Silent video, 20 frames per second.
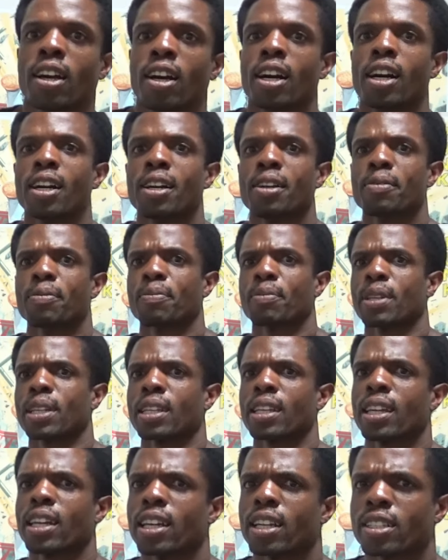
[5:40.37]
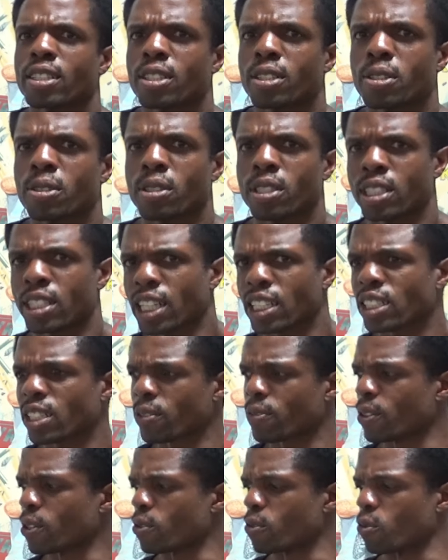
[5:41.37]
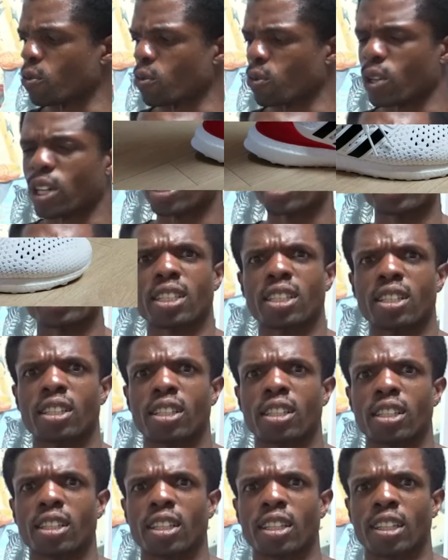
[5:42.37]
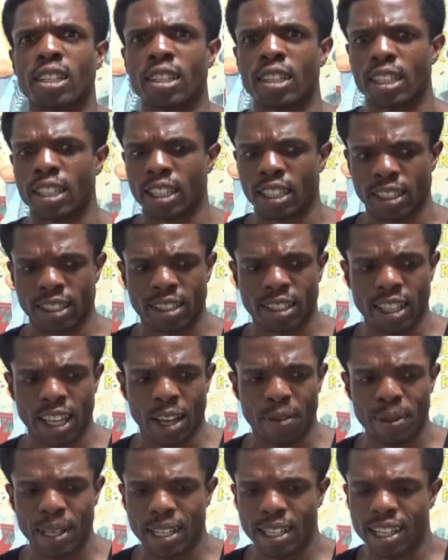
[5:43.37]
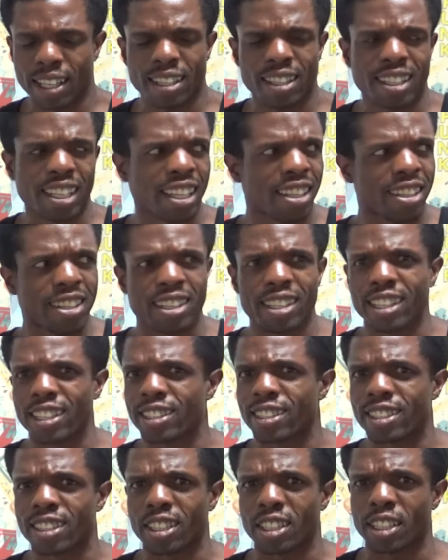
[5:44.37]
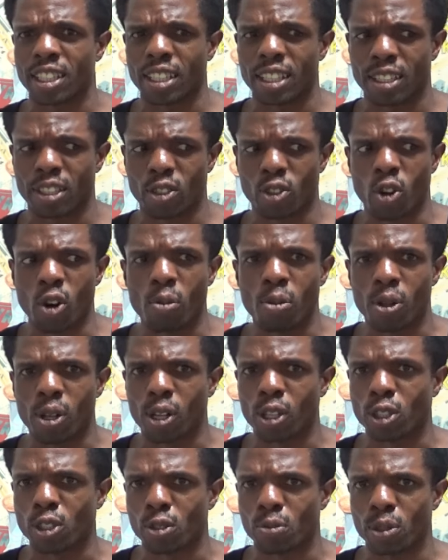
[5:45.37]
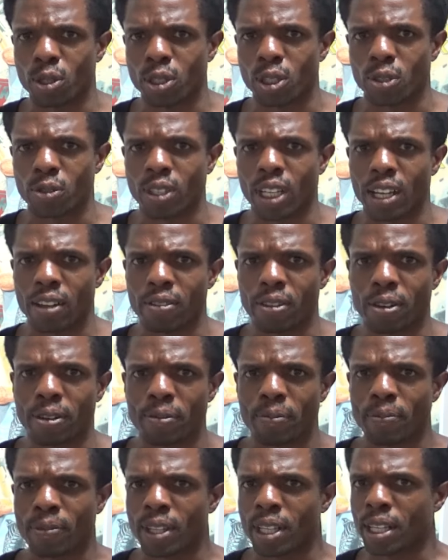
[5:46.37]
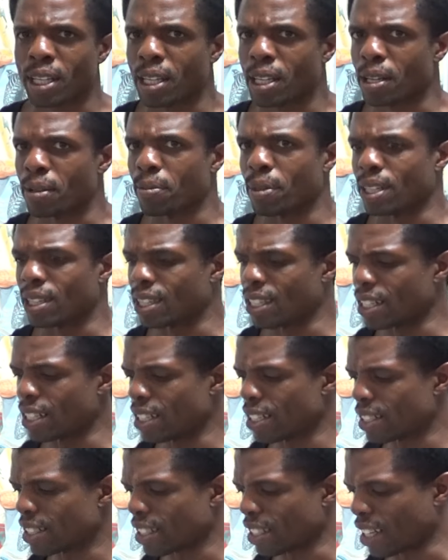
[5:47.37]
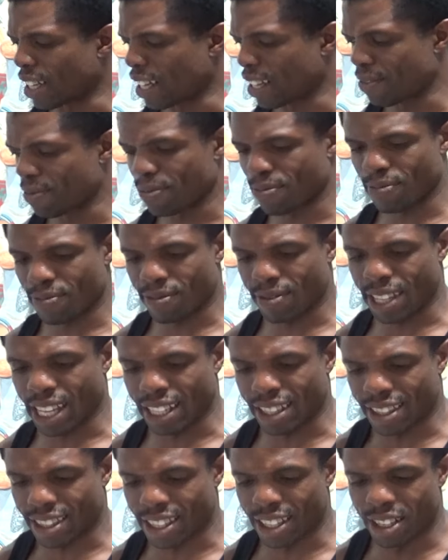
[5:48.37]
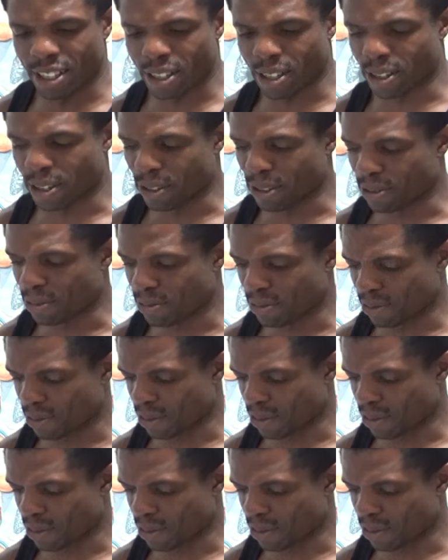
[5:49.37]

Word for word: Um, but yeah, so these actually feel really good. Like, I mean, nothing against the normal Ultra Boost or whatever, but these, that thinner